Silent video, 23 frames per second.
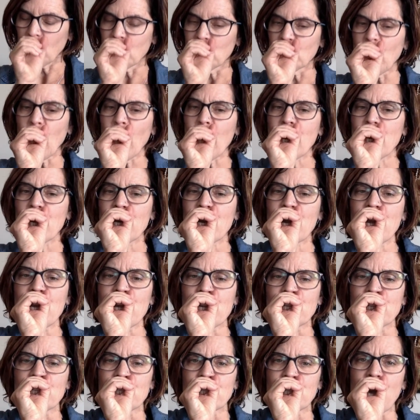
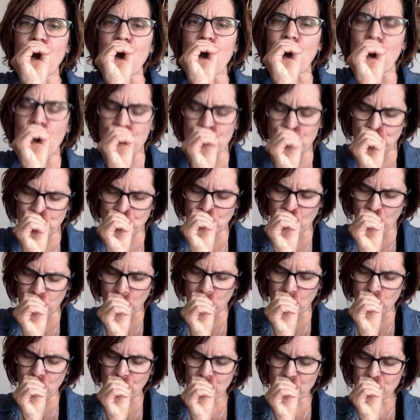Ladies and
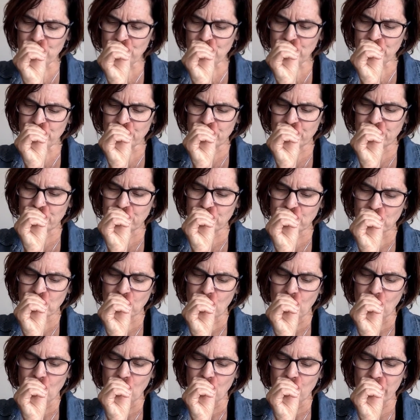gentlemen,
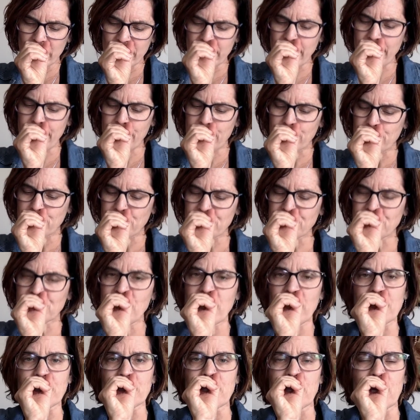we now
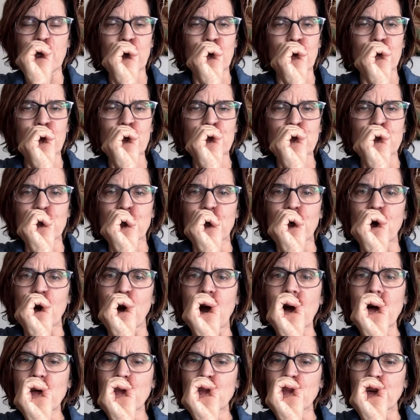present Mr.
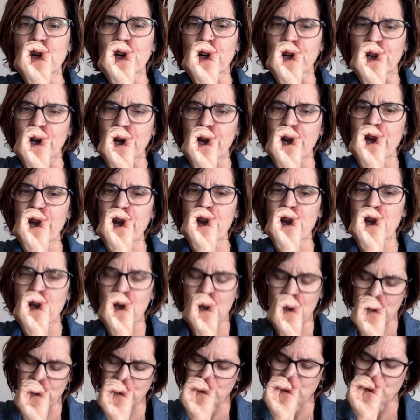Homer
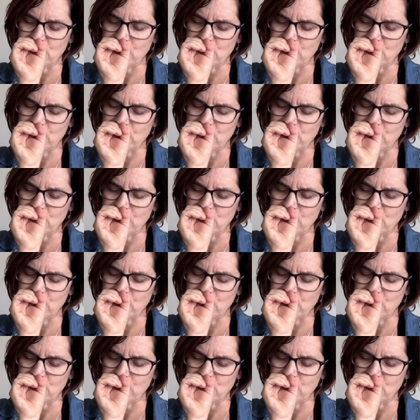L.